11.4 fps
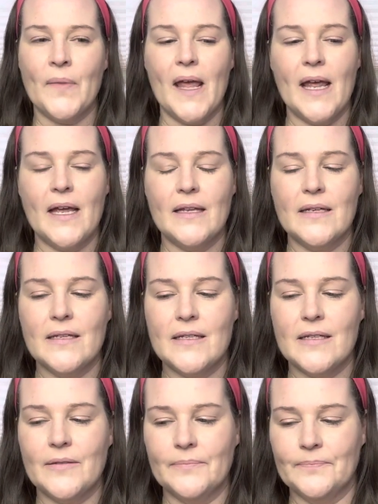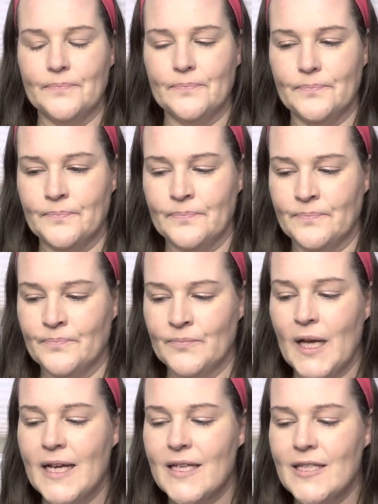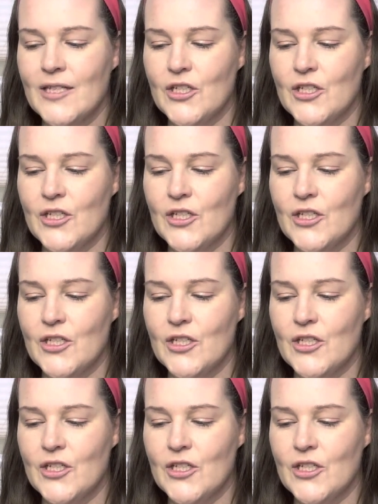and I guess it's